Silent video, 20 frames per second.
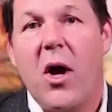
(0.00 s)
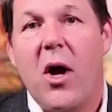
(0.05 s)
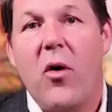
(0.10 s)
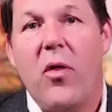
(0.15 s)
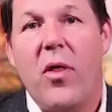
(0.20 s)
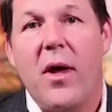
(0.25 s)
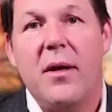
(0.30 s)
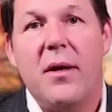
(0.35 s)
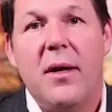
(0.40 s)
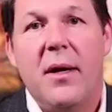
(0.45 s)
know
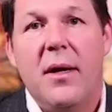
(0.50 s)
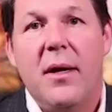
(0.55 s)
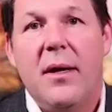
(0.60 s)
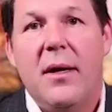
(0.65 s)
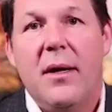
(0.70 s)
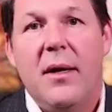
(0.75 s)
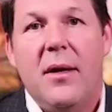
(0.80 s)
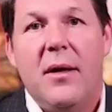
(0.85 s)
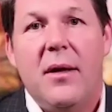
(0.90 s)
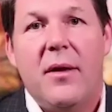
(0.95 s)
that
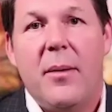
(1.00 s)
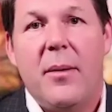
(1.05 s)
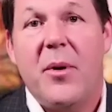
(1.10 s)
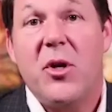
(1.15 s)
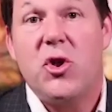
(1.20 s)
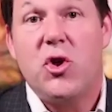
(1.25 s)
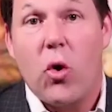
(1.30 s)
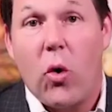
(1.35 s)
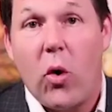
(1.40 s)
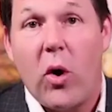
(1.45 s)
the
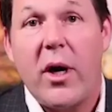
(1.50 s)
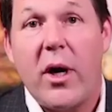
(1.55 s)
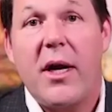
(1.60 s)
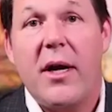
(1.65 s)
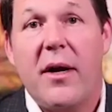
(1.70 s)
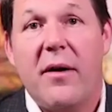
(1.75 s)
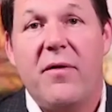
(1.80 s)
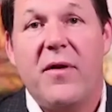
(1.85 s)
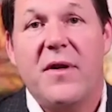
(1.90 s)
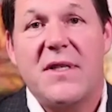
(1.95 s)
majority
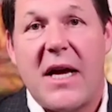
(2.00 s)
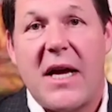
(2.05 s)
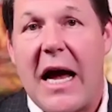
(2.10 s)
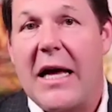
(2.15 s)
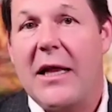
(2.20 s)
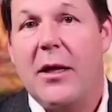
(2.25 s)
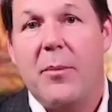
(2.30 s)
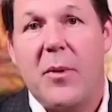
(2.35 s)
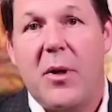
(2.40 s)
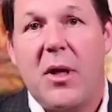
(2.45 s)
of
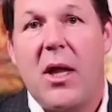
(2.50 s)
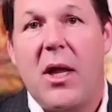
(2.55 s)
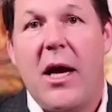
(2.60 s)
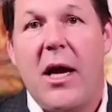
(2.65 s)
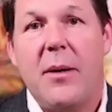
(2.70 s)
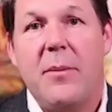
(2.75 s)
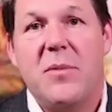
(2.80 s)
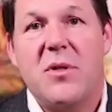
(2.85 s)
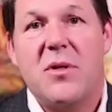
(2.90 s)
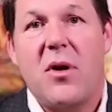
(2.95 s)
asylum
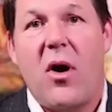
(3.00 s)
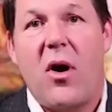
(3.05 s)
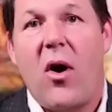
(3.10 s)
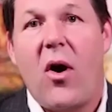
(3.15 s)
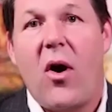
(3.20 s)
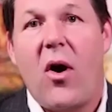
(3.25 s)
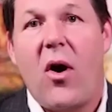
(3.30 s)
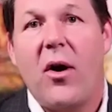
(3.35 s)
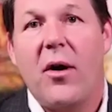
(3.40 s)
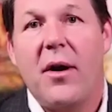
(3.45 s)
claims
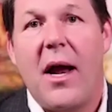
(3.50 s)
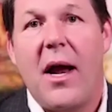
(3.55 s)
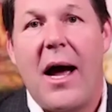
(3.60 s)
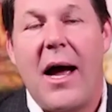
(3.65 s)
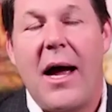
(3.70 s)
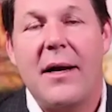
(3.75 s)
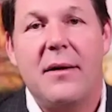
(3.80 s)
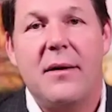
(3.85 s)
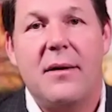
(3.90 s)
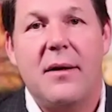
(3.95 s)
are
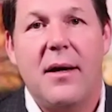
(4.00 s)
not